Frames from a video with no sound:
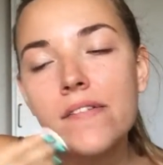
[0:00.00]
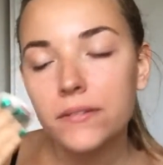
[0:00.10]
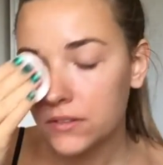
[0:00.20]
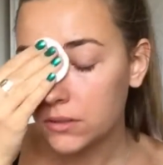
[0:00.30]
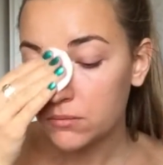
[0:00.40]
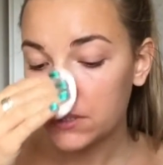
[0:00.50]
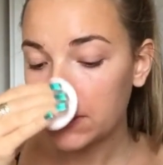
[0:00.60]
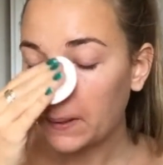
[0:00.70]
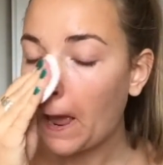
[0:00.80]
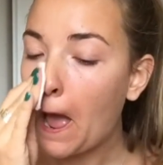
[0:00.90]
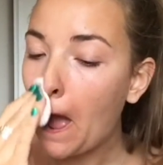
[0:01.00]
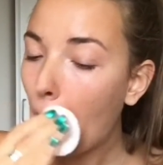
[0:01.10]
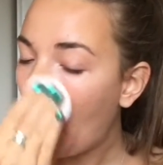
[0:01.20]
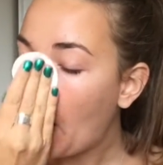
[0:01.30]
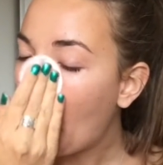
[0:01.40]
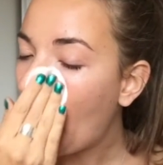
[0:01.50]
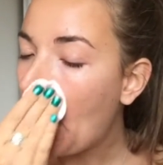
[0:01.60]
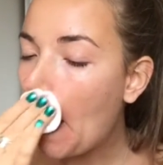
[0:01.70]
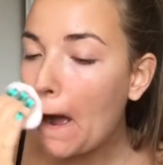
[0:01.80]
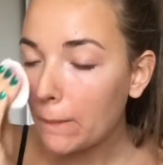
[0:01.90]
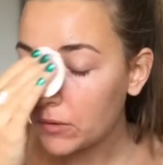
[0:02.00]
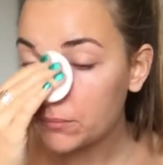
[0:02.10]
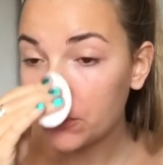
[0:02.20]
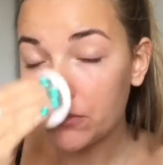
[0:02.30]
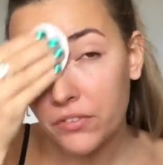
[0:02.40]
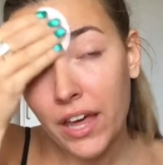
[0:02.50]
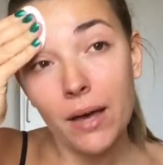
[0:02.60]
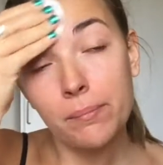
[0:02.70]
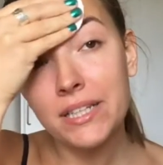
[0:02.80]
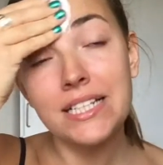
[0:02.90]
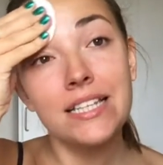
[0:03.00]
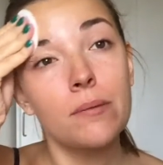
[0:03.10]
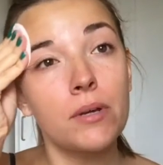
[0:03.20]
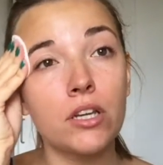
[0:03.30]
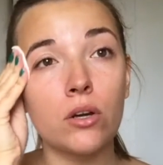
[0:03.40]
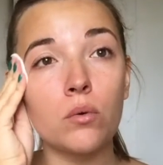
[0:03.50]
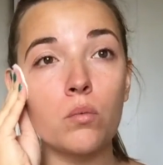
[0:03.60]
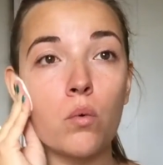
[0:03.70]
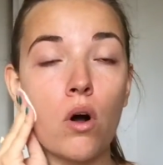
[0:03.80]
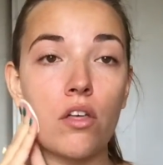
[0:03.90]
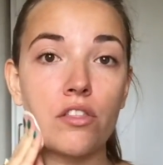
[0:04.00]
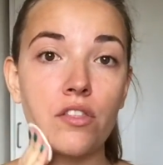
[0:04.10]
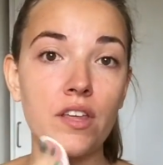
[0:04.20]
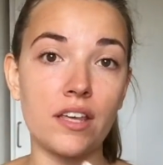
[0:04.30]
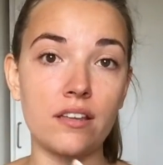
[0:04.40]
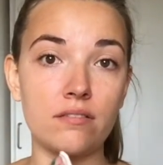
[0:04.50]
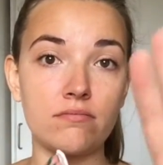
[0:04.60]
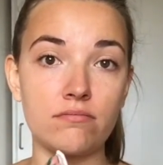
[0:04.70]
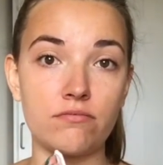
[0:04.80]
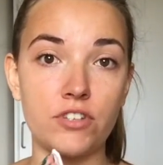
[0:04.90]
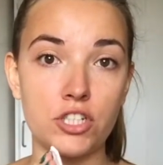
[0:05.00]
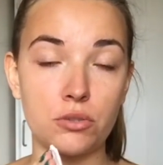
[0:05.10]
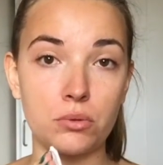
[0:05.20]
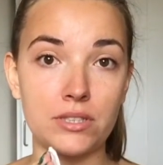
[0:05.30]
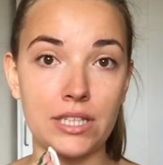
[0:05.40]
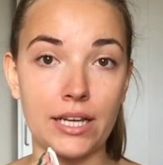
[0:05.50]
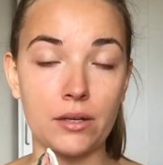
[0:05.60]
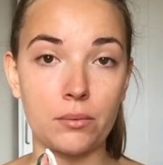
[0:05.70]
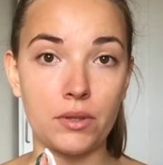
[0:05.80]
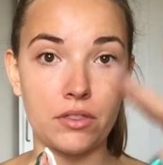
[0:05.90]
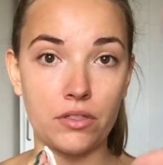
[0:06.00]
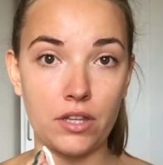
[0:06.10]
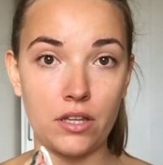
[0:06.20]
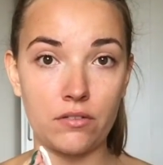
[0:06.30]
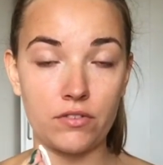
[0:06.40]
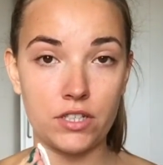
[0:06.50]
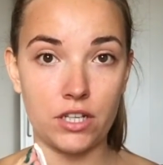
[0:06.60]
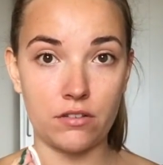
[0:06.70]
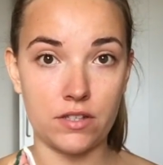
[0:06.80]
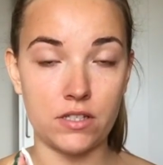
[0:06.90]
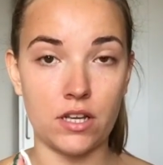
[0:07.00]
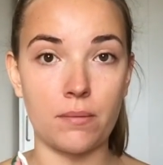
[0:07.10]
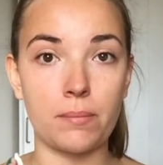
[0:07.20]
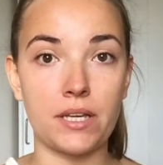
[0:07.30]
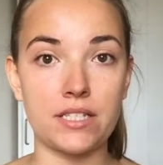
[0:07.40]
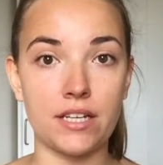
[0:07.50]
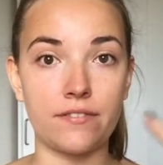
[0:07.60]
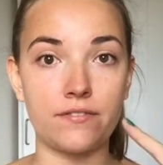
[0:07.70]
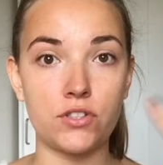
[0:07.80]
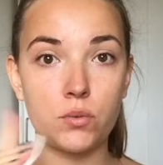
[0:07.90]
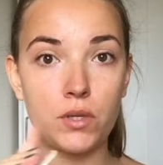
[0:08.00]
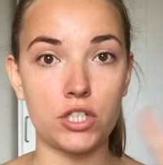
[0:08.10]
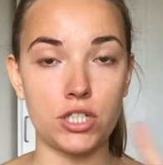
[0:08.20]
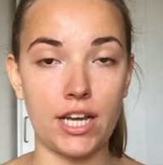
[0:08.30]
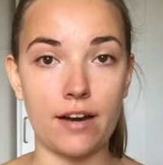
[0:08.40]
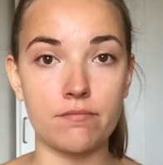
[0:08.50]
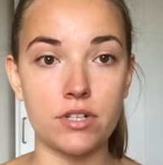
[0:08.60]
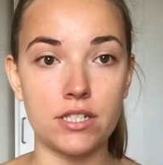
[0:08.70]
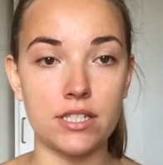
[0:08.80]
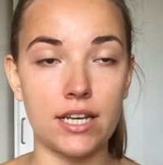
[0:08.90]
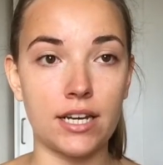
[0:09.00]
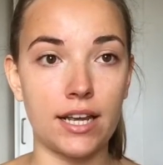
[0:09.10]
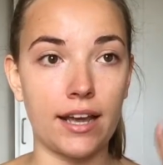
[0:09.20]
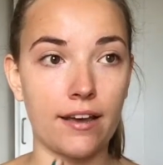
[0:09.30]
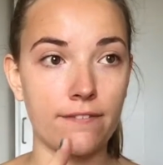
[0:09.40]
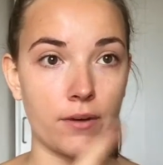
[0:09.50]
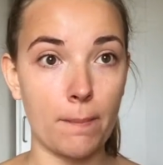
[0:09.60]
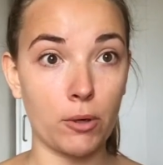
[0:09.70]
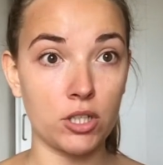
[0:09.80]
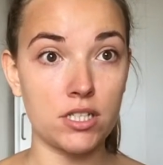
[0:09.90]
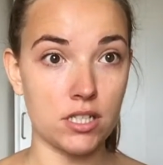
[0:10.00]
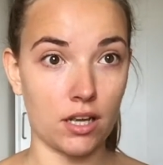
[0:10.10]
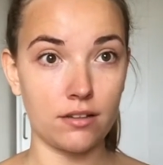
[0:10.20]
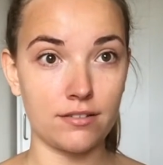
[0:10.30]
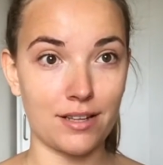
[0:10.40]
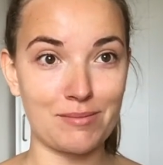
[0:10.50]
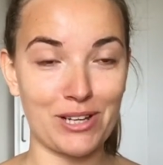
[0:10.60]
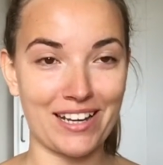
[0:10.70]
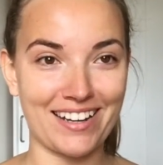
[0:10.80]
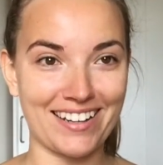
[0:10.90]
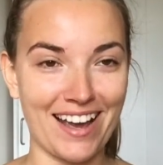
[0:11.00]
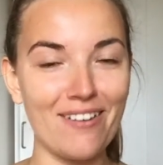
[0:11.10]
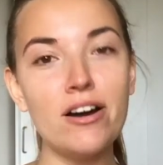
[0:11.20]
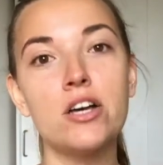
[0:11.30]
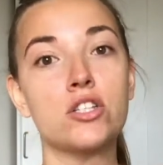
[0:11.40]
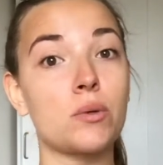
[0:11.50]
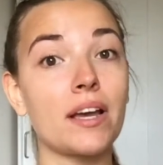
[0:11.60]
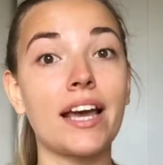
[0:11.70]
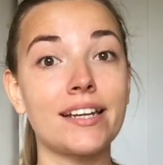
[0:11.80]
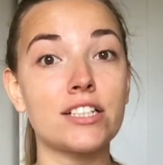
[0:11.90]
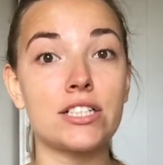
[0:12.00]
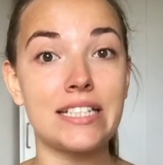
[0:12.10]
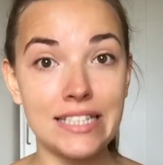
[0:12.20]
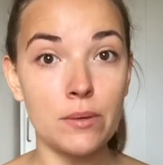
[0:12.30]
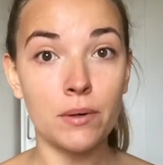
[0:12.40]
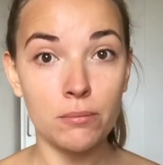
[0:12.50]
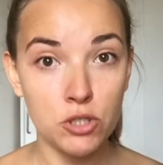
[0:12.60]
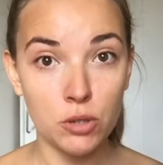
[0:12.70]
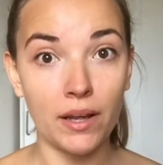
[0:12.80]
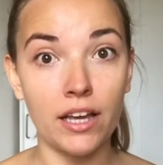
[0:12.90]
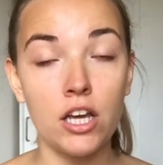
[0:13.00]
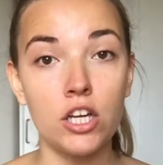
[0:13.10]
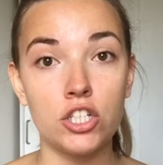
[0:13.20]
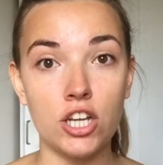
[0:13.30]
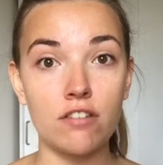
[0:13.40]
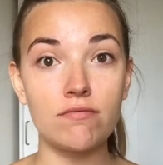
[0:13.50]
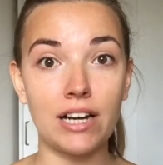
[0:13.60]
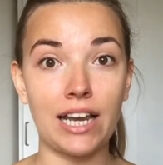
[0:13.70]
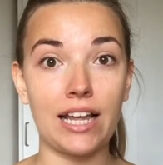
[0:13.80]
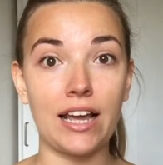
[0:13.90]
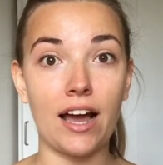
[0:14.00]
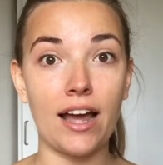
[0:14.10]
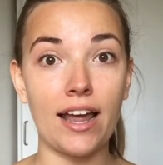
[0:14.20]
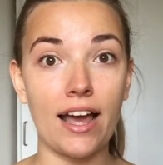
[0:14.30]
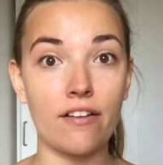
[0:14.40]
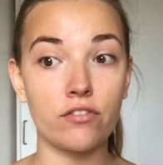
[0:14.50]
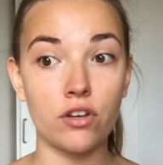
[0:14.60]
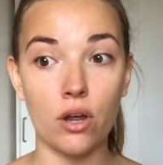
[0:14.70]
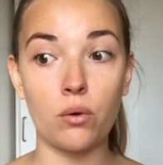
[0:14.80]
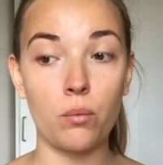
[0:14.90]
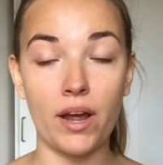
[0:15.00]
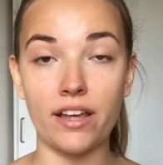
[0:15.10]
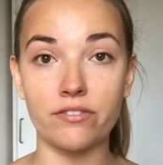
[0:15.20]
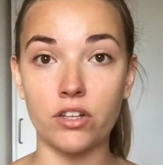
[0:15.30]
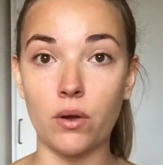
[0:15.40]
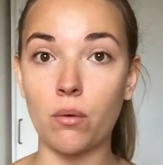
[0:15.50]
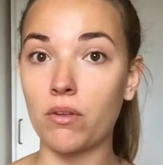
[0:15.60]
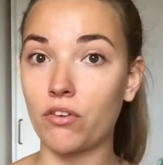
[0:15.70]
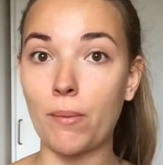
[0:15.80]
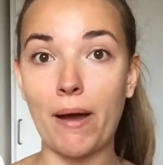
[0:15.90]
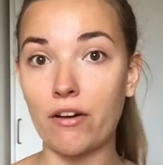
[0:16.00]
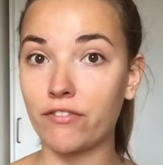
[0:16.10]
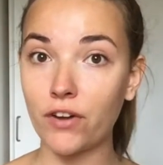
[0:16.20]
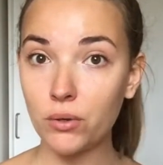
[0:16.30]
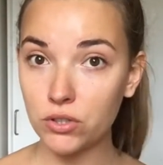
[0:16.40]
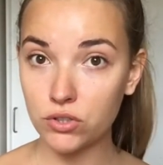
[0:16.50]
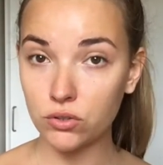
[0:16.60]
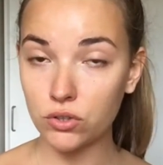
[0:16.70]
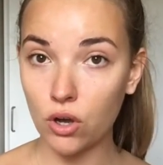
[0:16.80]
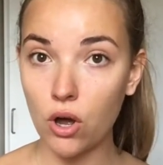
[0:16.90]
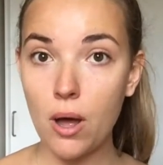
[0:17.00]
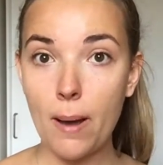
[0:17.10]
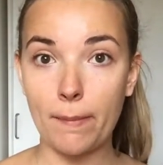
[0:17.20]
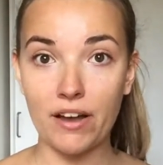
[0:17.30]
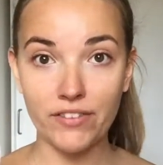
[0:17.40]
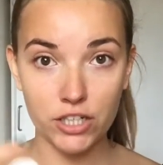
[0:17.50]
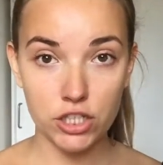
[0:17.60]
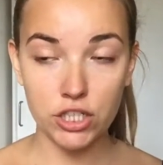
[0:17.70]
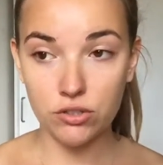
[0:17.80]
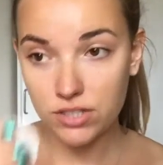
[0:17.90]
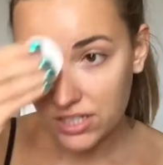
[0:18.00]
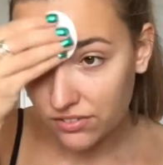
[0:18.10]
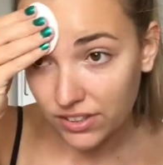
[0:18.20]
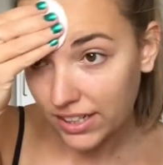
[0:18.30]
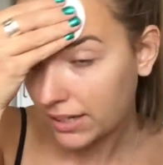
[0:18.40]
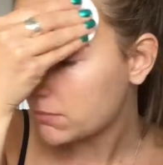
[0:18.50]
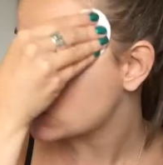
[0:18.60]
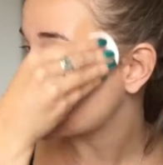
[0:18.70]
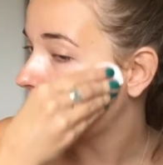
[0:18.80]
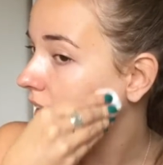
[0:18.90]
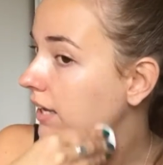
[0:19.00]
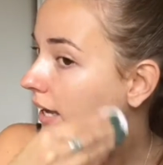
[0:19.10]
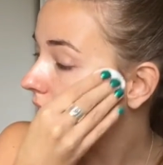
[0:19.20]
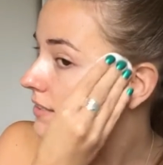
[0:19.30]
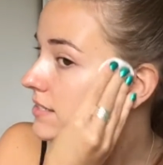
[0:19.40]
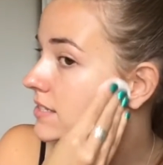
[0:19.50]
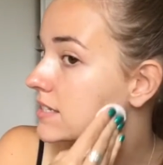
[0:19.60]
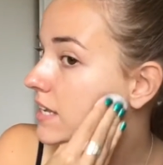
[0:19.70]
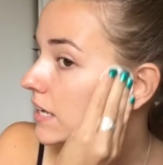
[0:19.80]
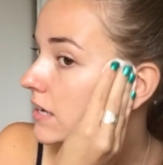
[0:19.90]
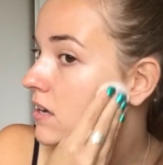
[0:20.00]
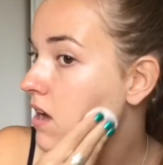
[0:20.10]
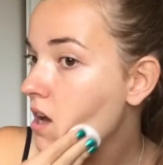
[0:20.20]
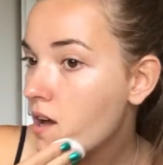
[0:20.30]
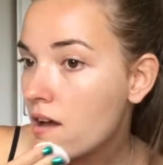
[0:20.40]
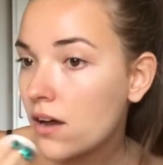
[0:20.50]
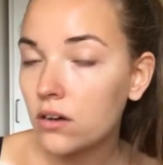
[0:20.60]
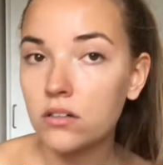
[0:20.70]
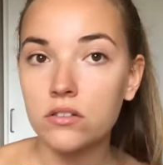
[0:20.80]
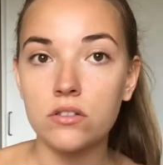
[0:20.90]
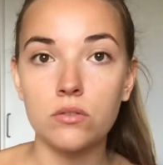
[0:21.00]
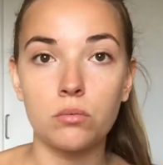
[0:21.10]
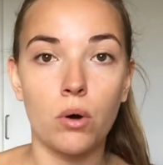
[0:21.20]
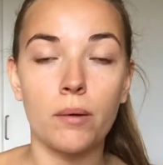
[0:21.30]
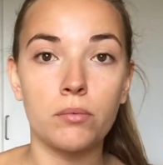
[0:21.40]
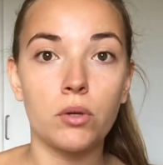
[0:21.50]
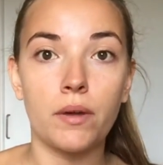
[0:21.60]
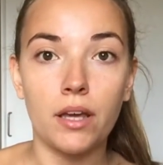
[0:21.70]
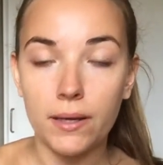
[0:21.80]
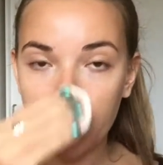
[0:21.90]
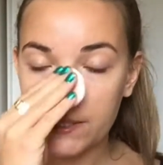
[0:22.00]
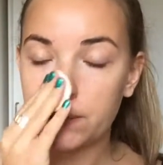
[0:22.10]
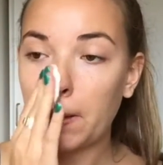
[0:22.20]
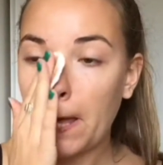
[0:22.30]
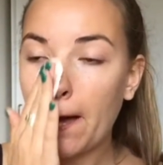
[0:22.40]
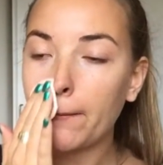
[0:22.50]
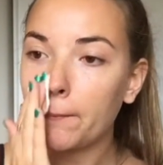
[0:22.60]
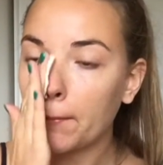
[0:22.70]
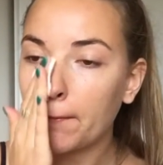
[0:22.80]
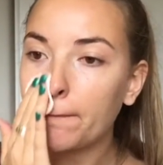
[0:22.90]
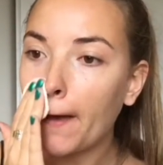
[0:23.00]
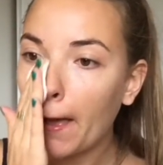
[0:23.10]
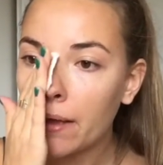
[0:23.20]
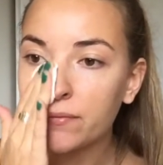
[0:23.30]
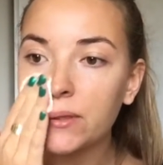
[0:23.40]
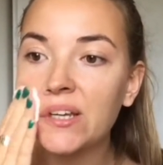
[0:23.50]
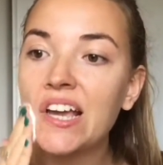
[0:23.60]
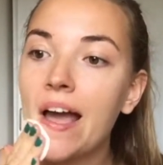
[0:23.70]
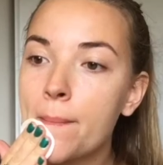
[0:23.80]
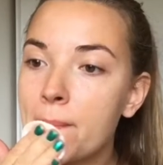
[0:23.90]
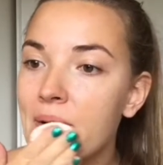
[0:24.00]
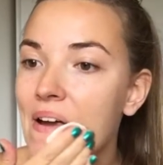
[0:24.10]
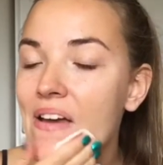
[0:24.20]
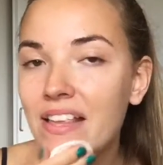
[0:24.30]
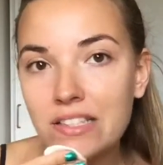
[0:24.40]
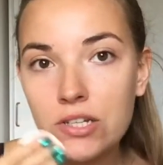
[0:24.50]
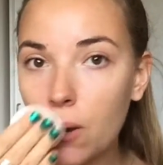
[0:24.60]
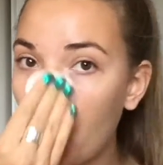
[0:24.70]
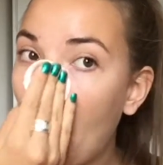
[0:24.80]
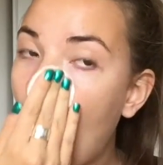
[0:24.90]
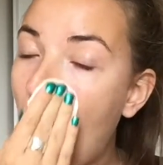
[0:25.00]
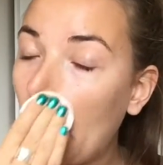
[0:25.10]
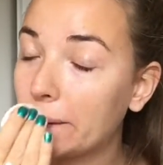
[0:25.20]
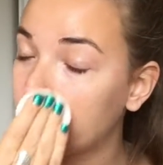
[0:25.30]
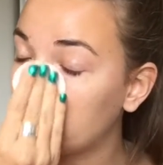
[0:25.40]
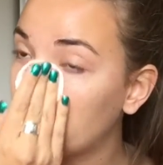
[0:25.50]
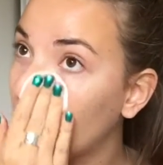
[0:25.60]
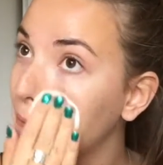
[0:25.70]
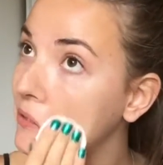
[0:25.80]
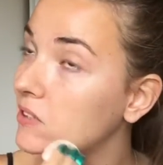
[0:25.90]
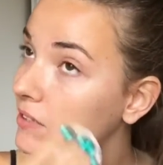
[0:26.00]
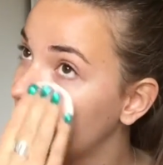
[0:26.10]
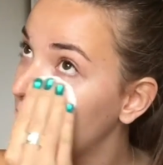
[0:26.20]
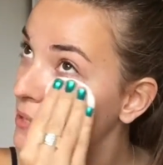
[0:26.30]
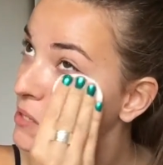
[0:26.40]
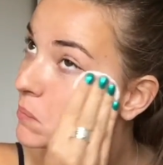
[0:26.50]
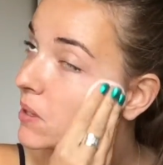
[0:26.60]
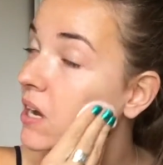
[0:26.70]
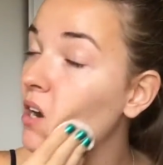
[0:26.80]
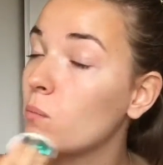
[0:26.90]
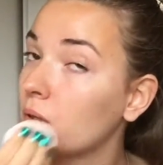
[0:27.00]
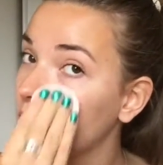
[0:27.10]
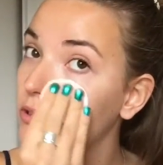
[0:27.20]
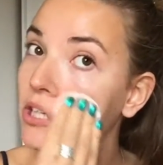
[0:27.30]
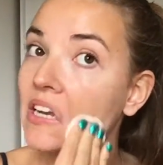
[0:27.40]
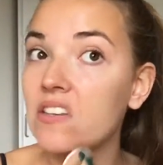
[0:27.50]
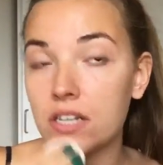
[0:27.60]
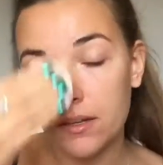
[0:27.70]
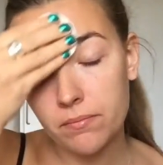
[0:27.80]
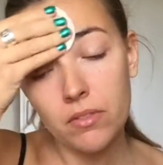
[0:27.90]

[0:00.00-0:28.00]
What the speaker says: So I'm just gonna remove that. Please let me know what the visual's like with the video this time, because I've switched cameras and I have a monitor that I'm looking at now, so I can actually see what I'm doing. Generally, I have no way of knowing whether I'm out of focus or not, but I've actually used a different camera so that I can see what I'm doing, and that's really helpful. But if the camera is not as good quality as it needs to be, I will change it.